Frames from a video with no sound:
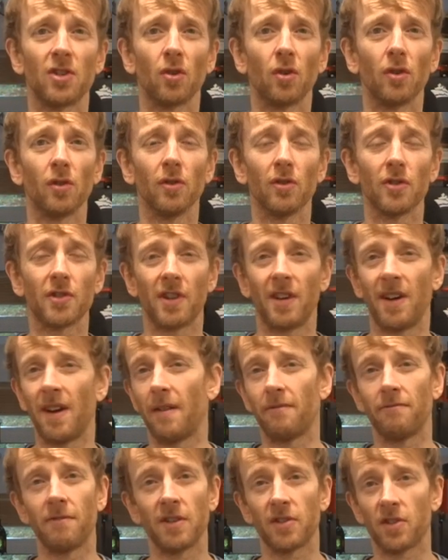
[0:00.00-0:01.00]
oils,
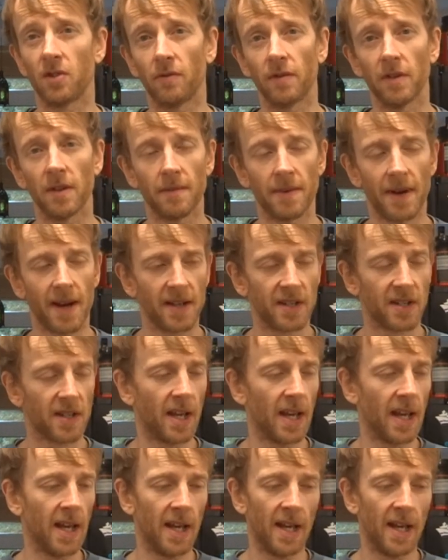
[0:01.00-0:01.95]
I've read stuff in the past,